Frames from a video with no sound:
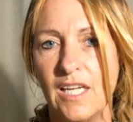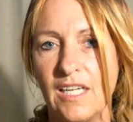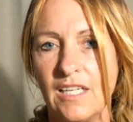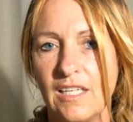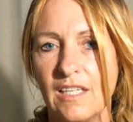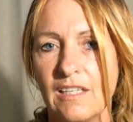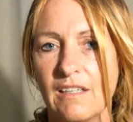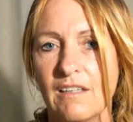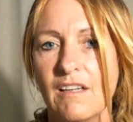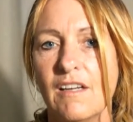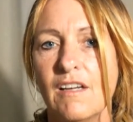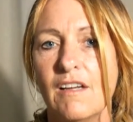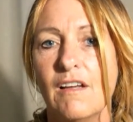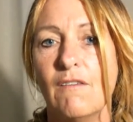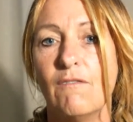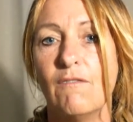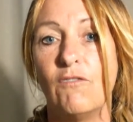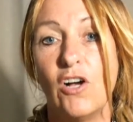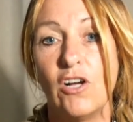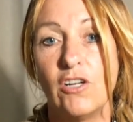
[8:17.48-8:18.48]
volume,
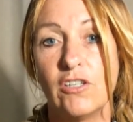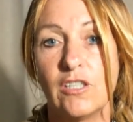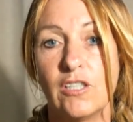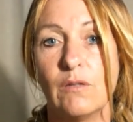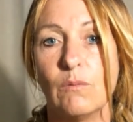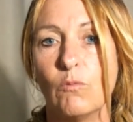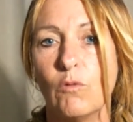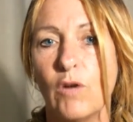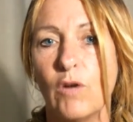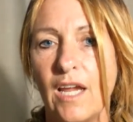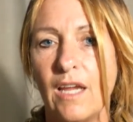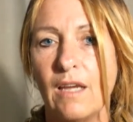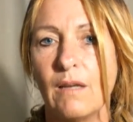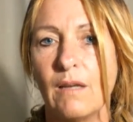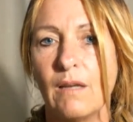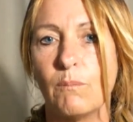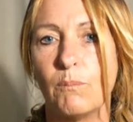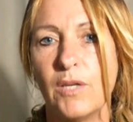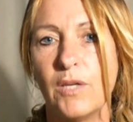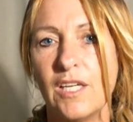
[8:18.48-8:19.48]
rate, pitch,
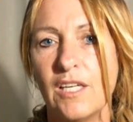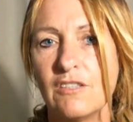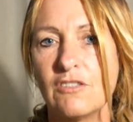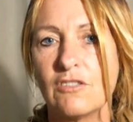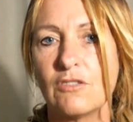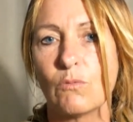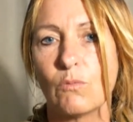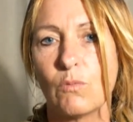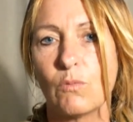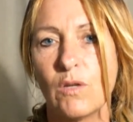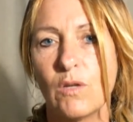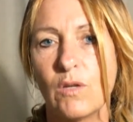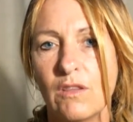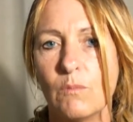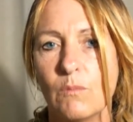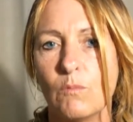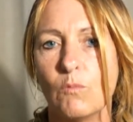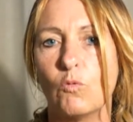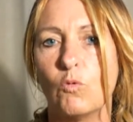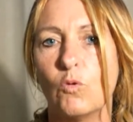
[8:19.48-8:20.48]
rhythm, word
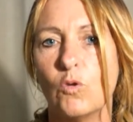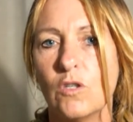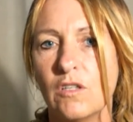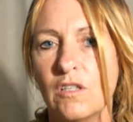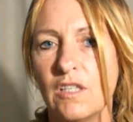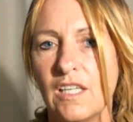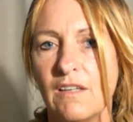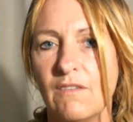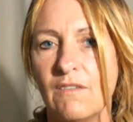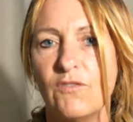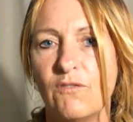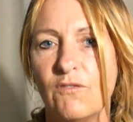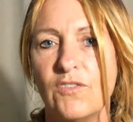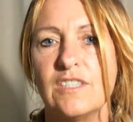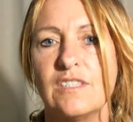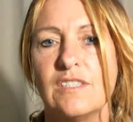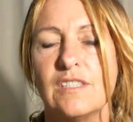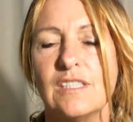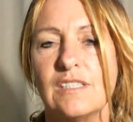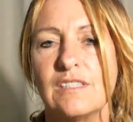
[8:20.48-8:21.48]
emphasis,
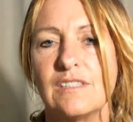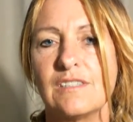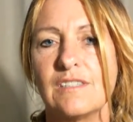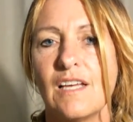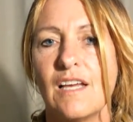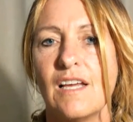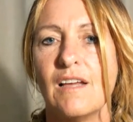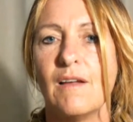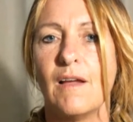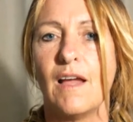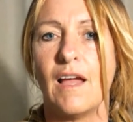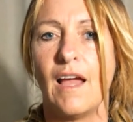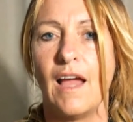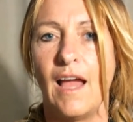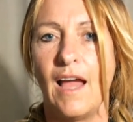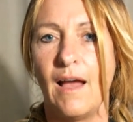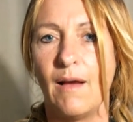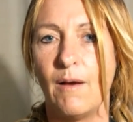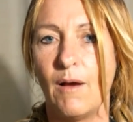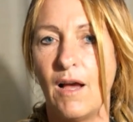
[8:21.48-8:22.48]
and
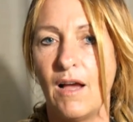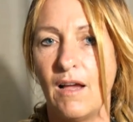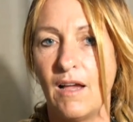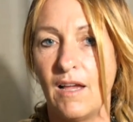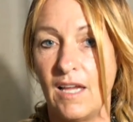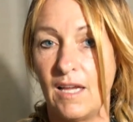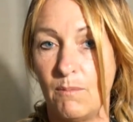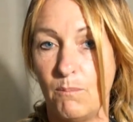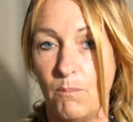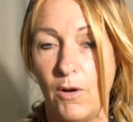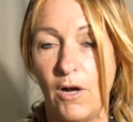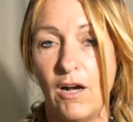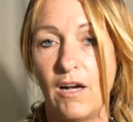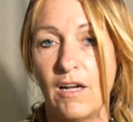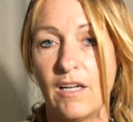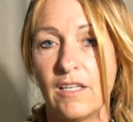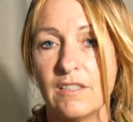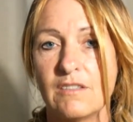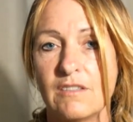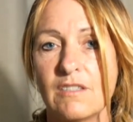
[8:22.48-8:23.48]
pause.
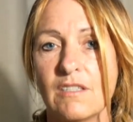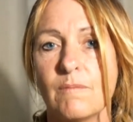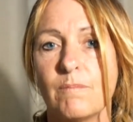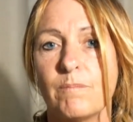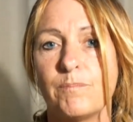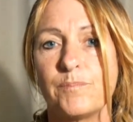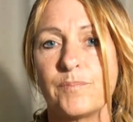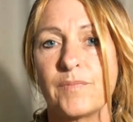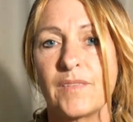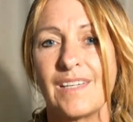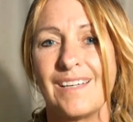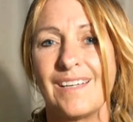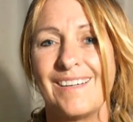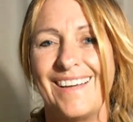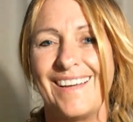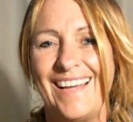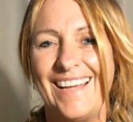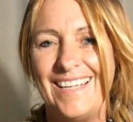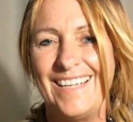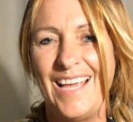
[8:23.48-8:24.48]
And have a
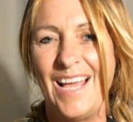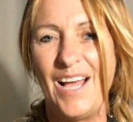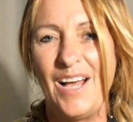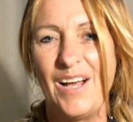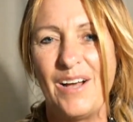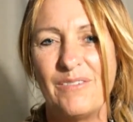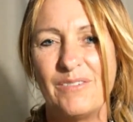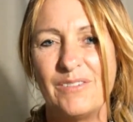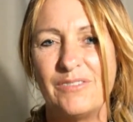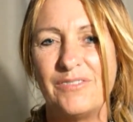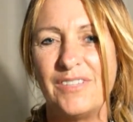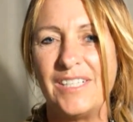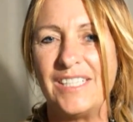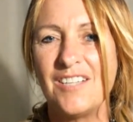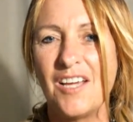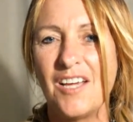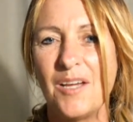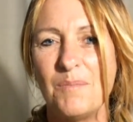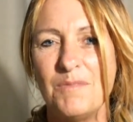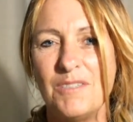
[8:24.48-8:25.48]
fun time doing it.
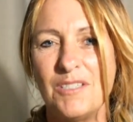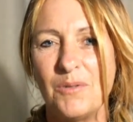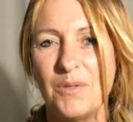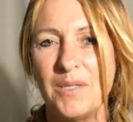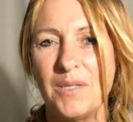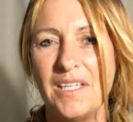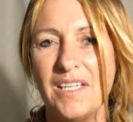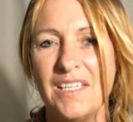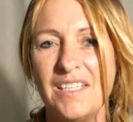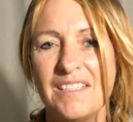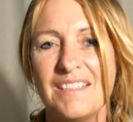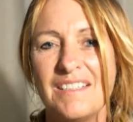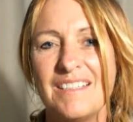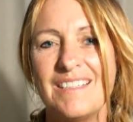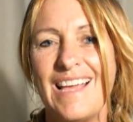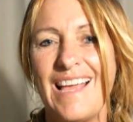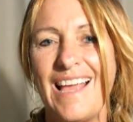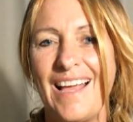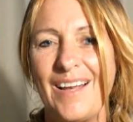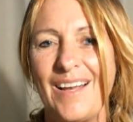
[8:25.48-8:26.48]
And I'm looking
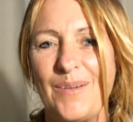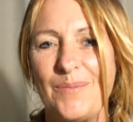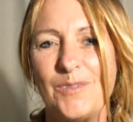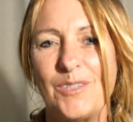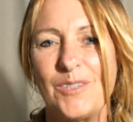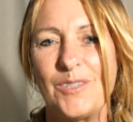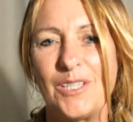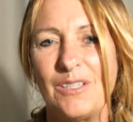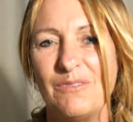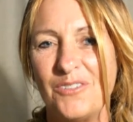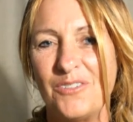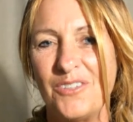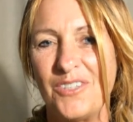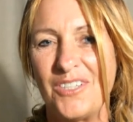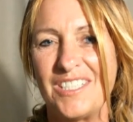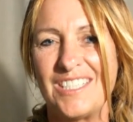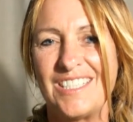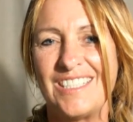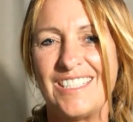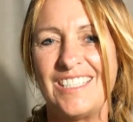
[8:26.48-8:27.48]
forward to hearing
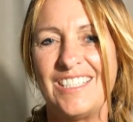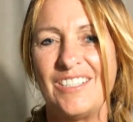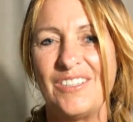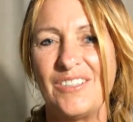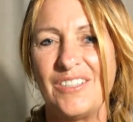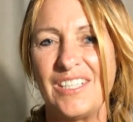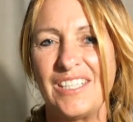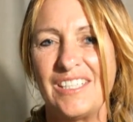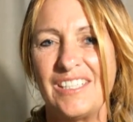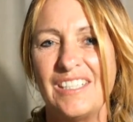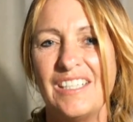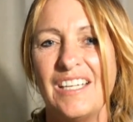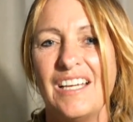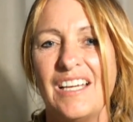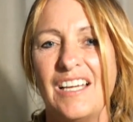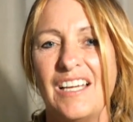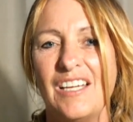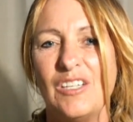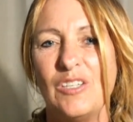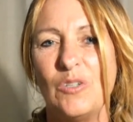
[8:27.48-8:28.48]
your
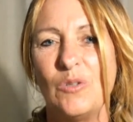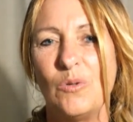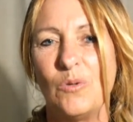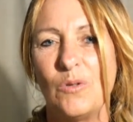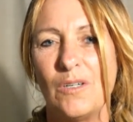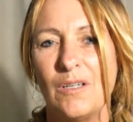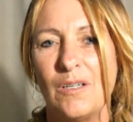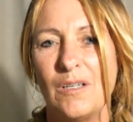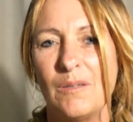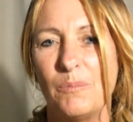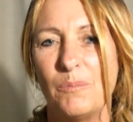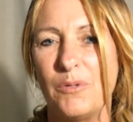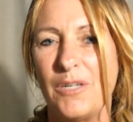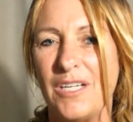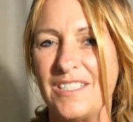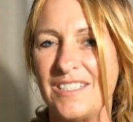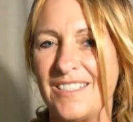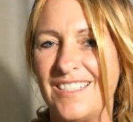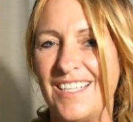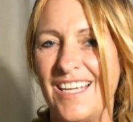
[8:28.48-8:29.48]
presentations
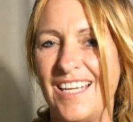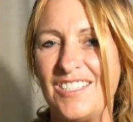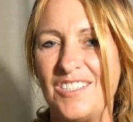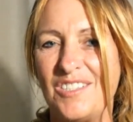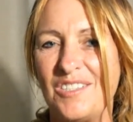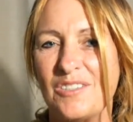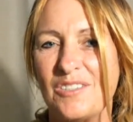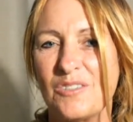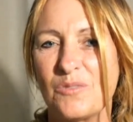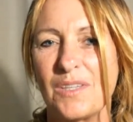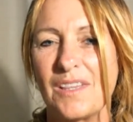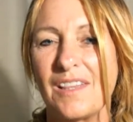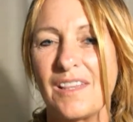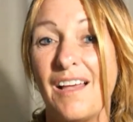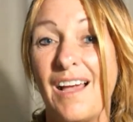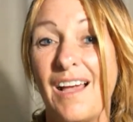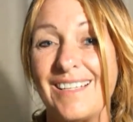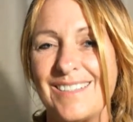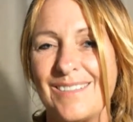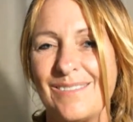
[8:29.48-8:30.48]
with lots of vocal
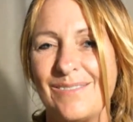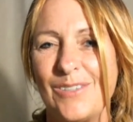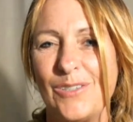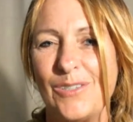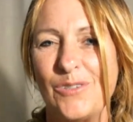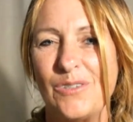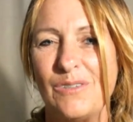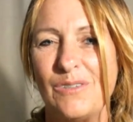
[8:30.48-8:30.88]
variety.